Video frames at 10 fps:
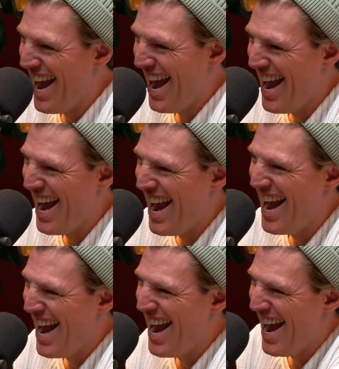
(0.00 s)
from
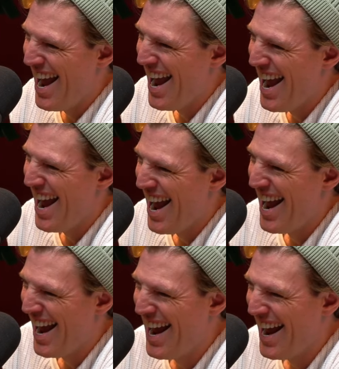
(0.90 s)
therapy. And
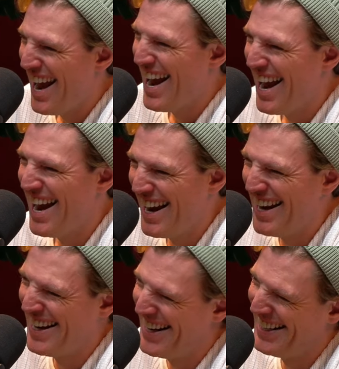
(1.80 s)
then we'll sort it out then. And